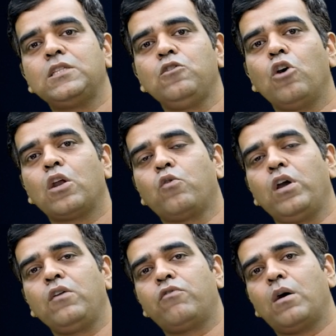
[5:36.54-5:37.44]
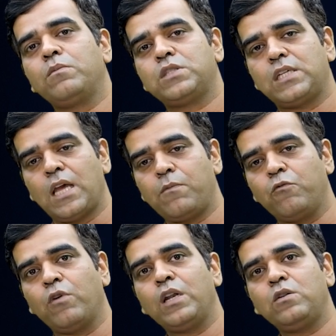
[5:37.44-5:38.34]
you are going from step
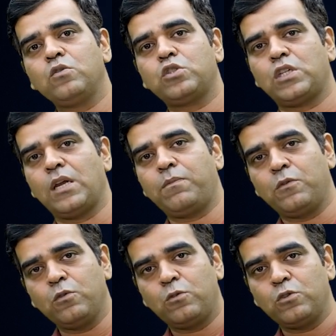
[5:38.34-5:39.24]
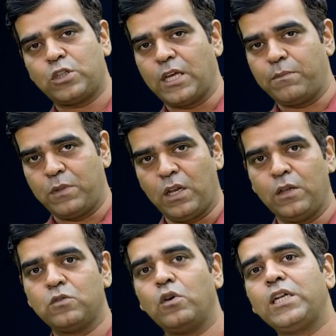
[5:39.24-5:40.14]
1 to step 2 to step 3.
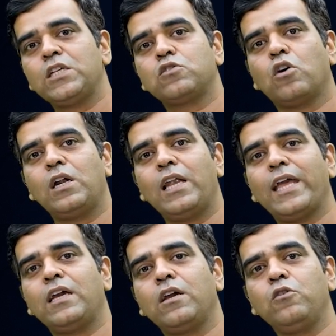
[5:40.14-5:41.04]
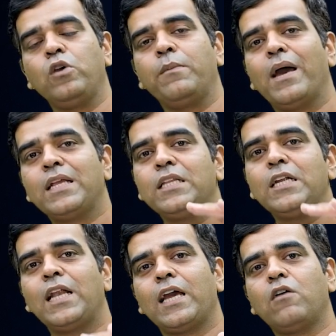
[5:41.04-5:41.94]
So it is called like you imagine
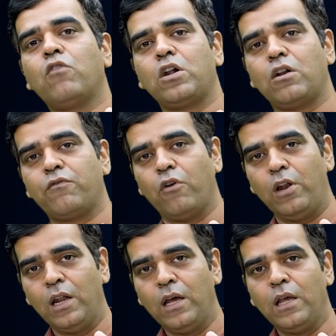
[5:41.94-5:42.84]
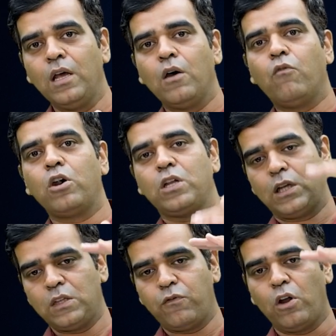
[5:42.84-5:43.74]
it like a waterfall. Water
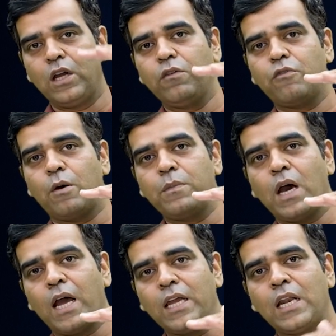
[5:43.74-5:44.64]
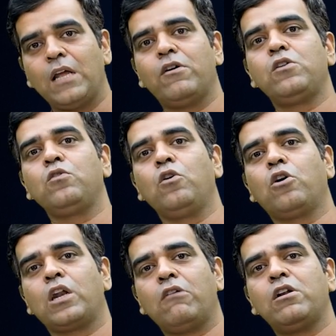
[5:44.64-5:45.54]
is falling from the higher level to
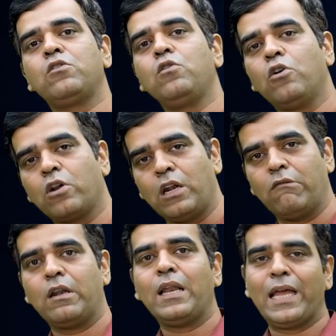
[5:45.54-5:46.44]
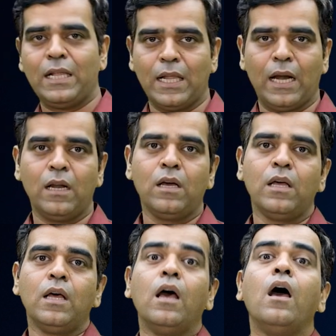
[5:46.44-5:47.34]
lower level to lower level, like that.
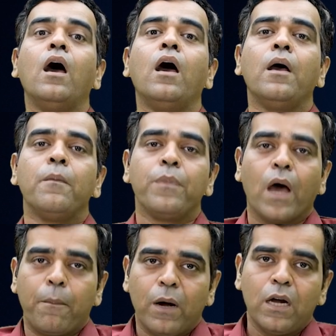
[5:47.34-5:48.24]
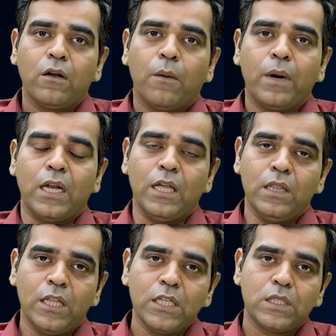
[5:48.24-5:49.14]
But
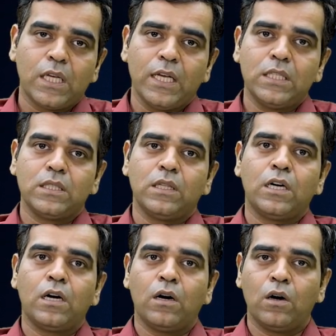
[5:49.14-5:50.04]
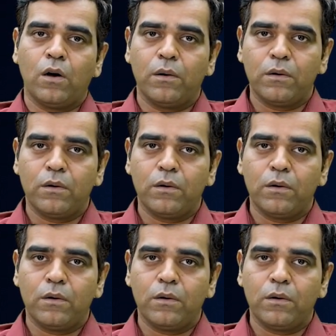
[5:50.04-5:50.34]
in this case, the